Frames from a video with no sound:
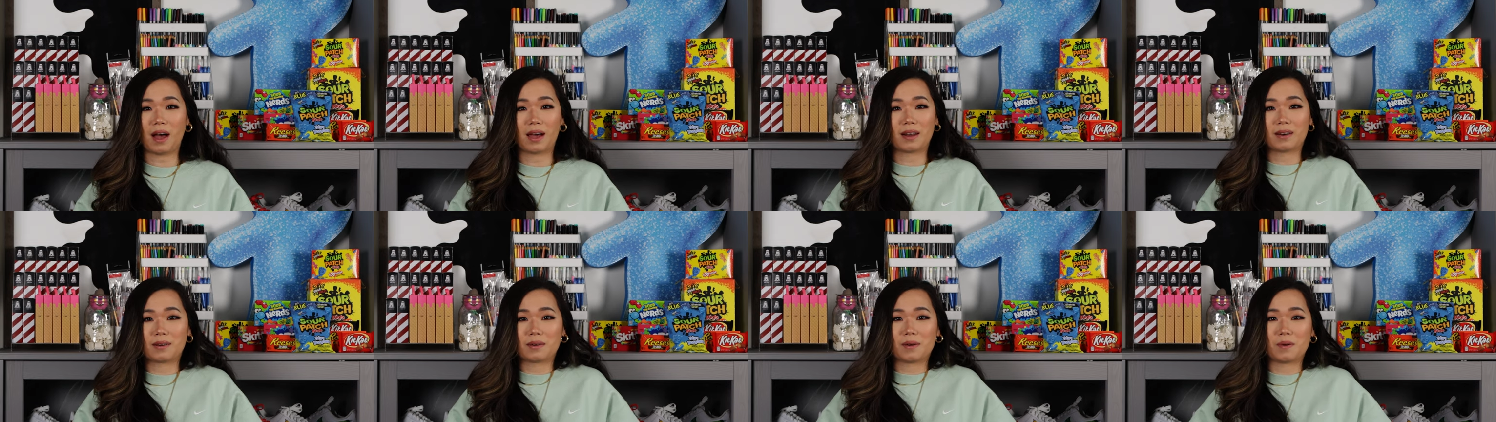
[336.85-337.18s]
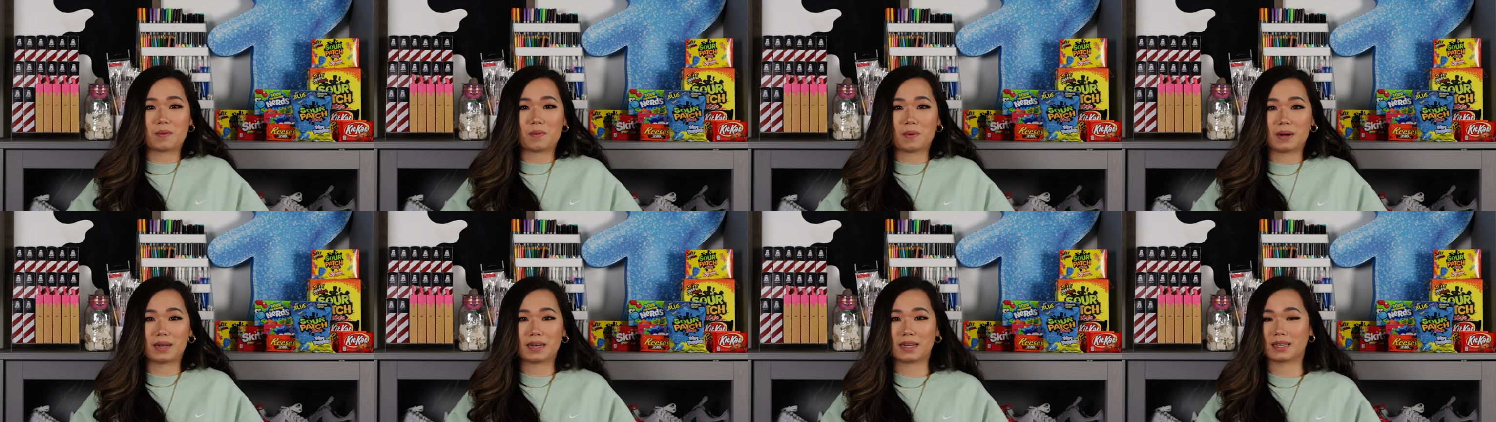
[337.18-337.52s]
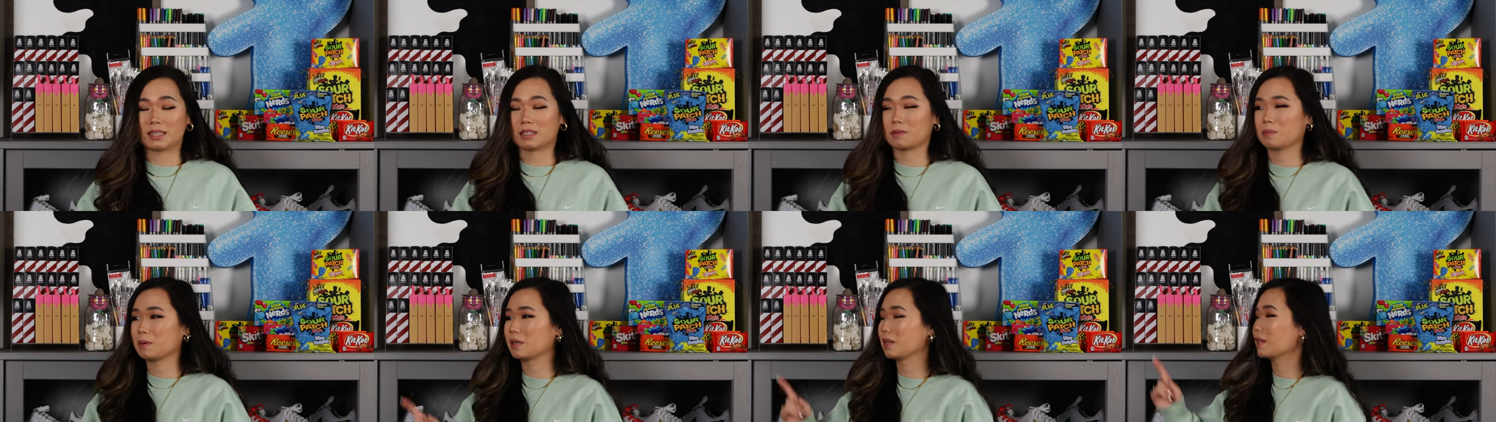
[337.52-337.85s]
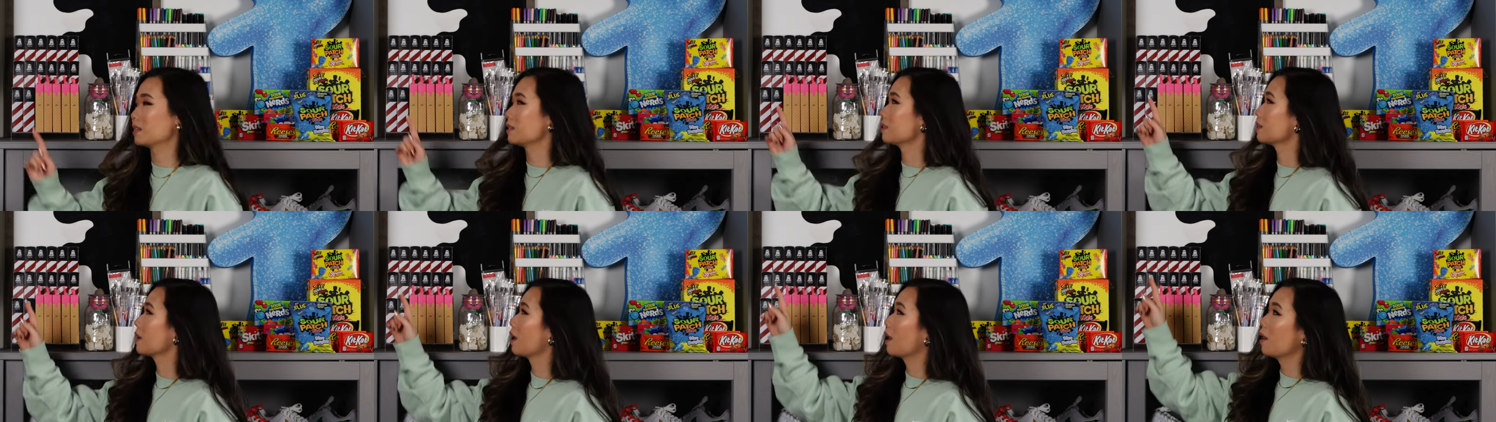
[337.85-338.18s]
I don't know what is
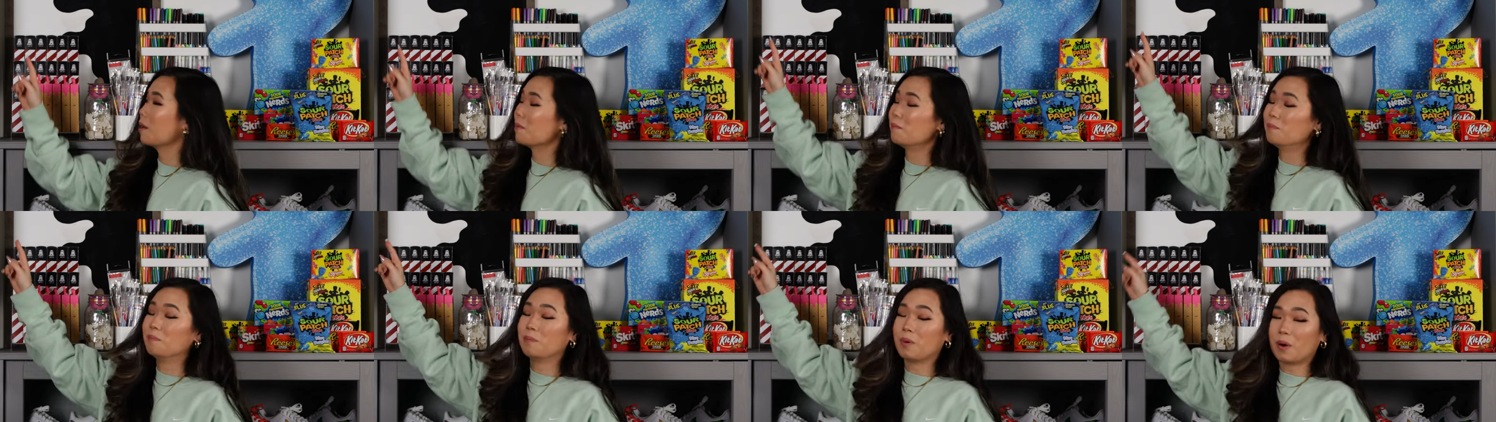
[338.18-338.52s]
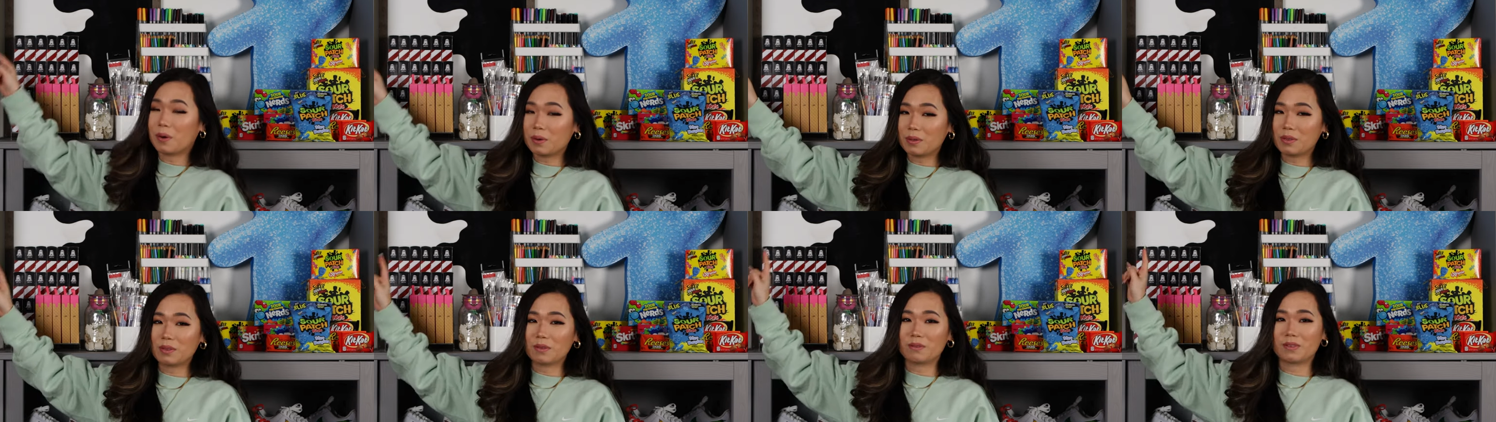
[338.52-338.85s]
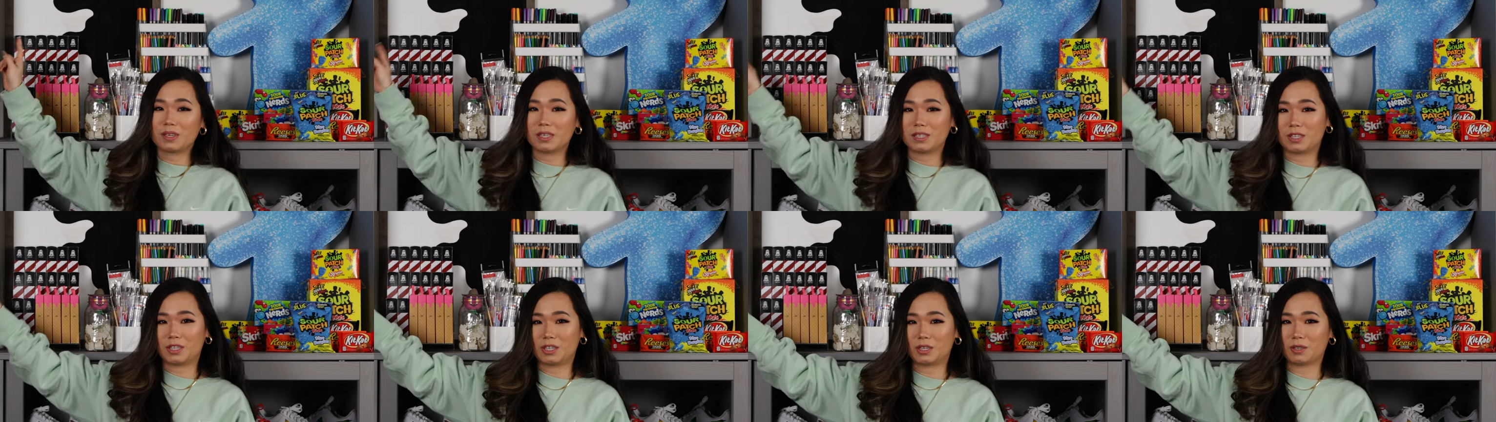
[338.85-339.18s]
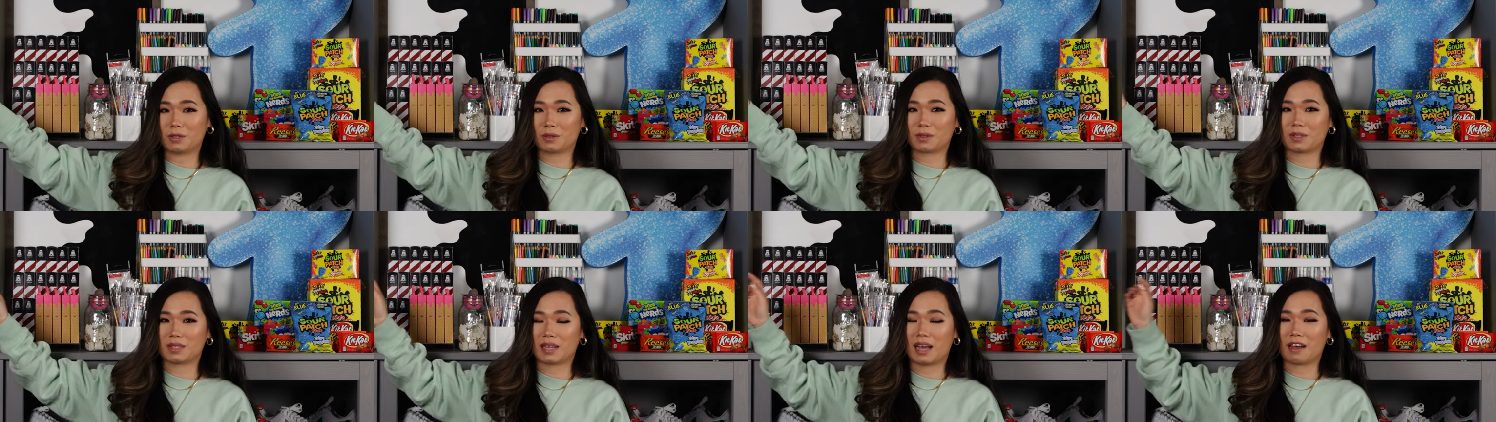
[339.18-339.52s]
because both of these
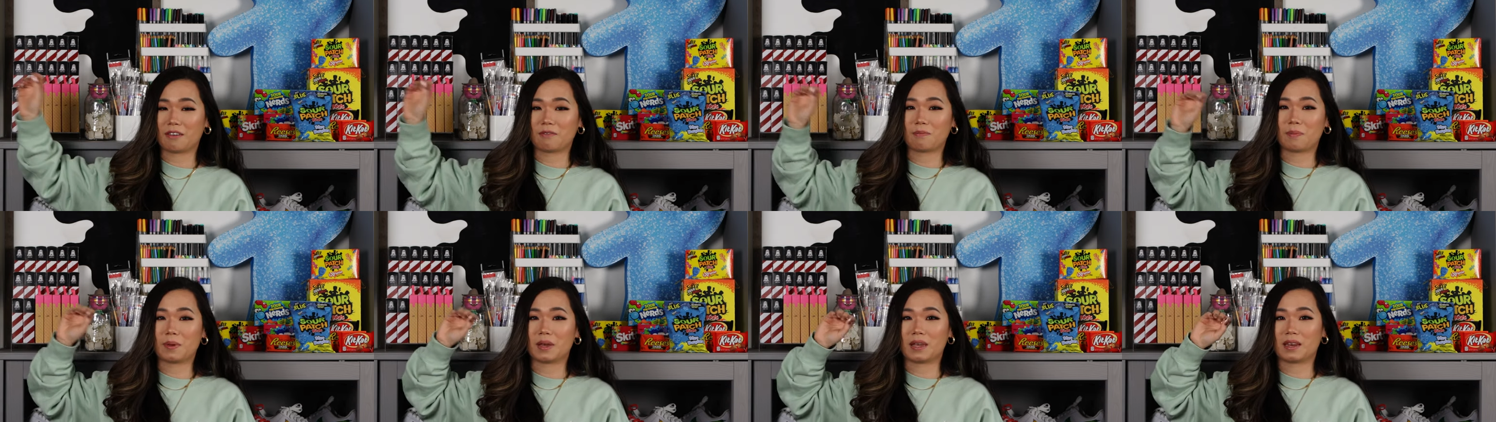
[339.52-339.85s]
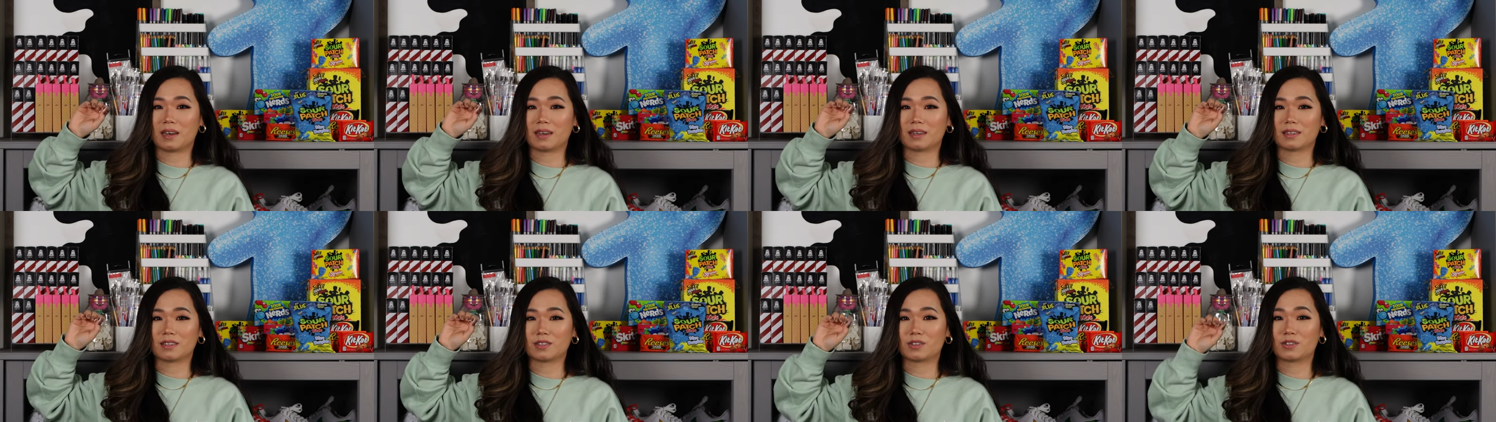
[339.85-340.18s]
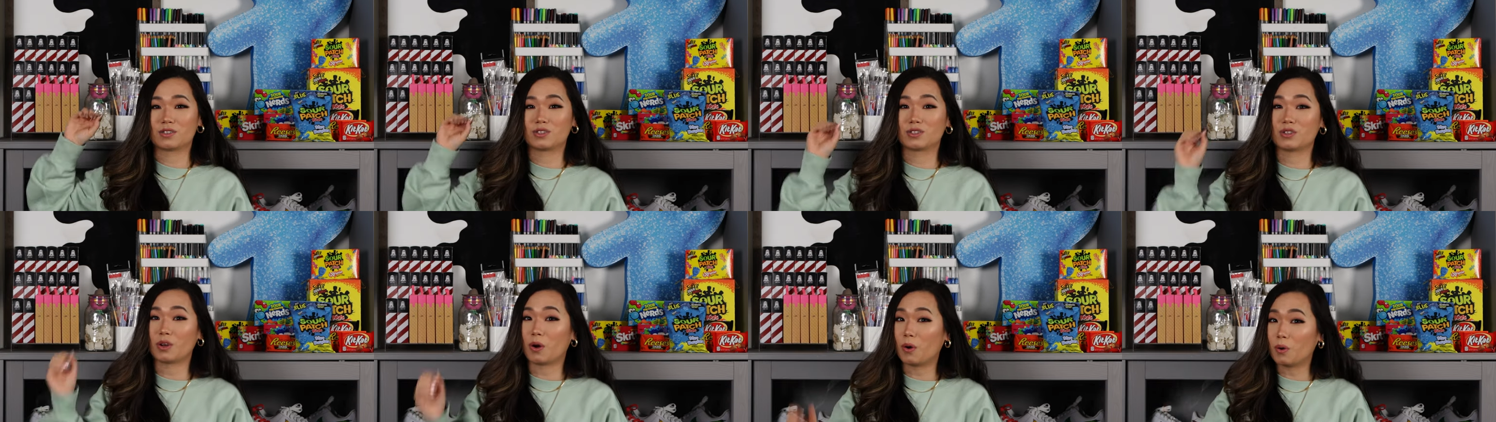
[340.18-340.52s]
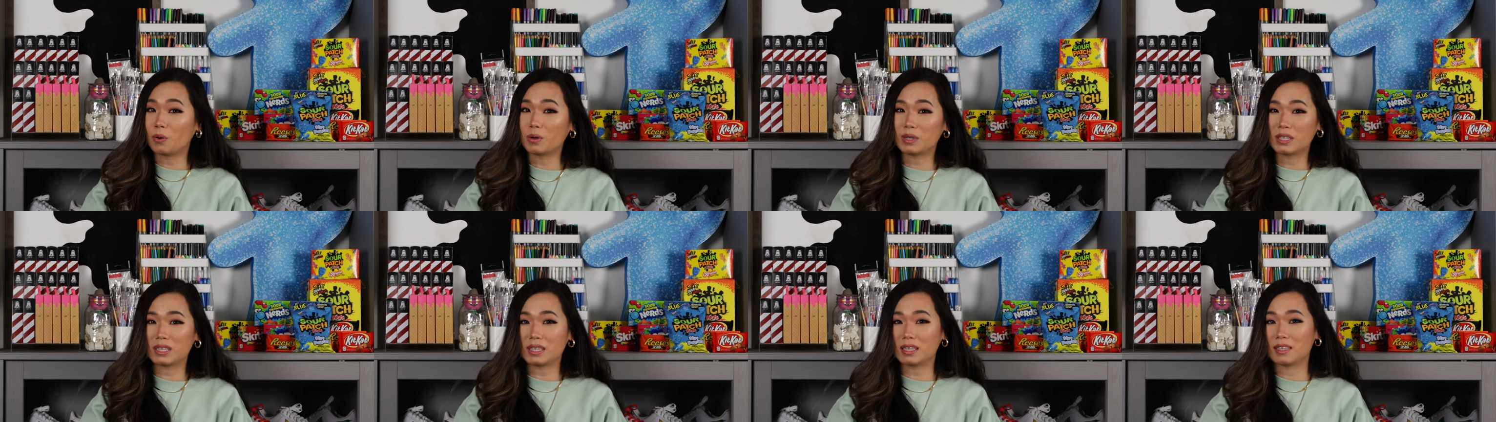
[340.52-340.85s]
shoes have been
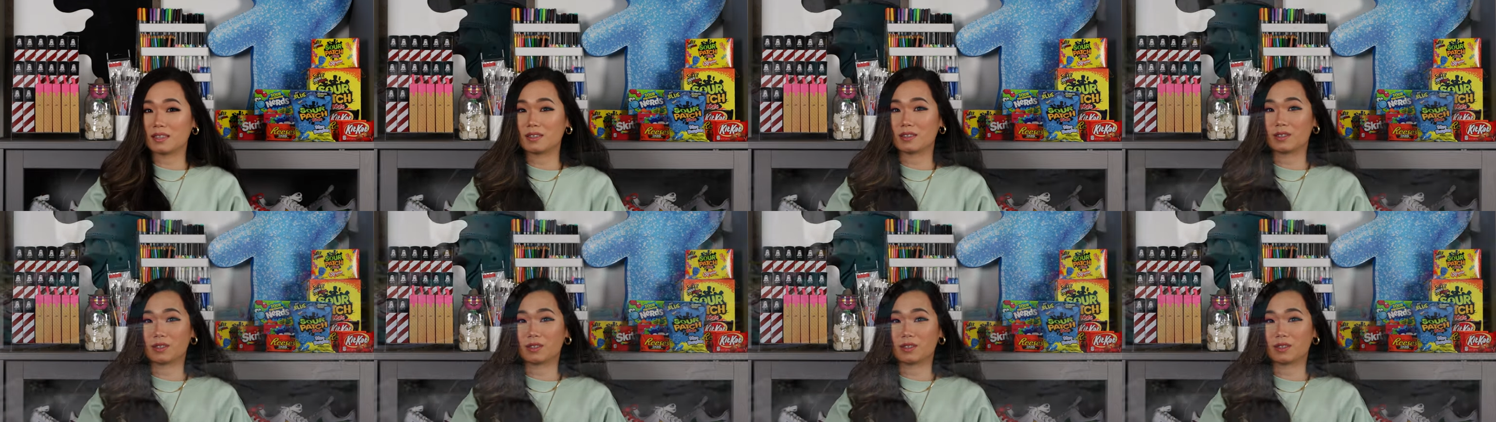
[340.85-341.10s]
soaked in